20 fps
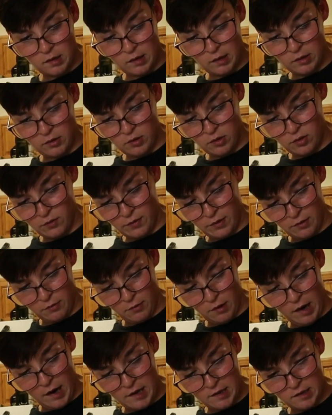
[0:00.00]
I don't know if it
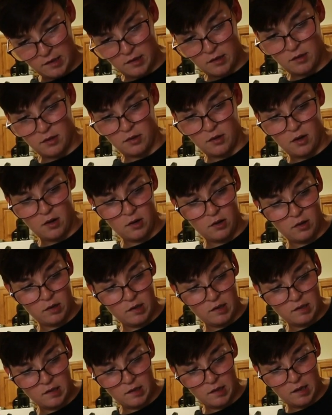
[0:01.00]
rises or not,
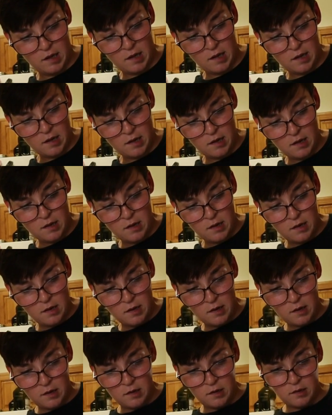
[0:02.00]
honestly.
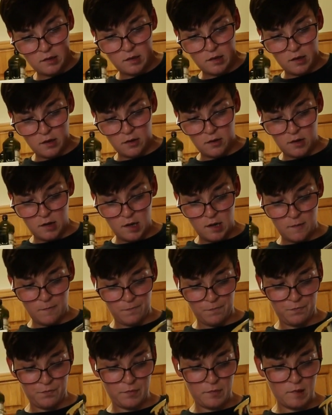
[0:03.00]
So,
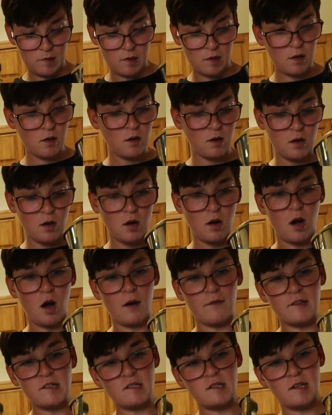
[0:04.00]

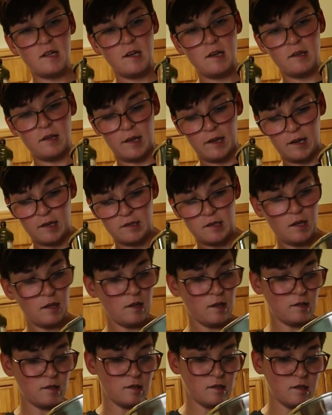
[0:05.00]
obviously, like I said,
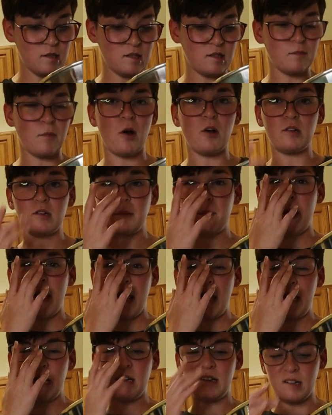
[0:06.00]
this is a smaller
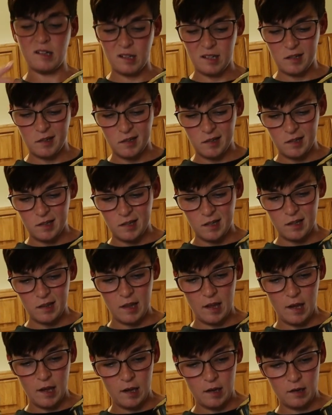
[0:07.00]
pan
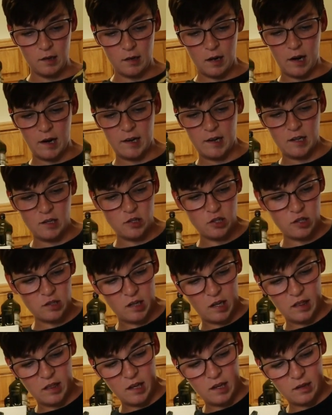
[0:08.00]
than 9 inches.
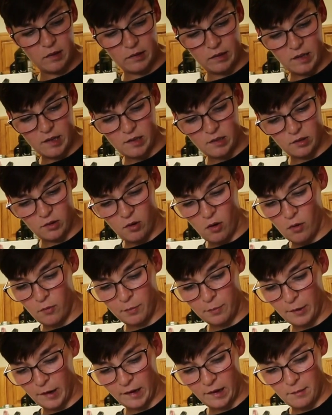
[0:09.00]
I think these are
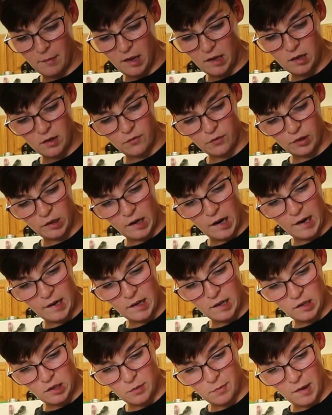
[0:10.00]
all recommended for
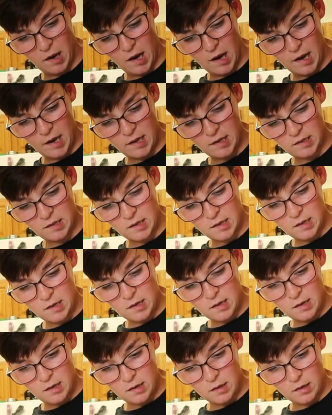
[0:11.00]
9-inch pies.
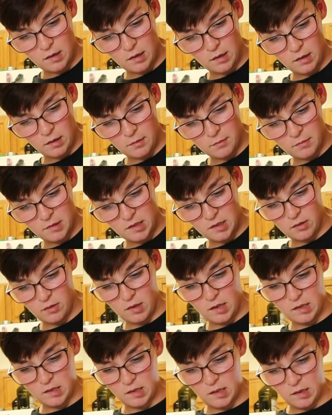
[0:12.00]
So
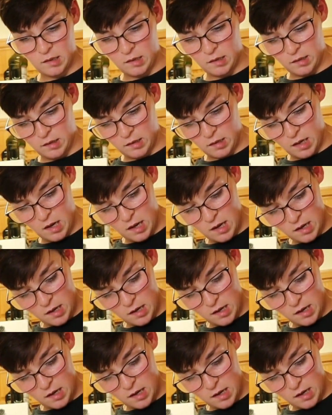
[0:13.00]
this is,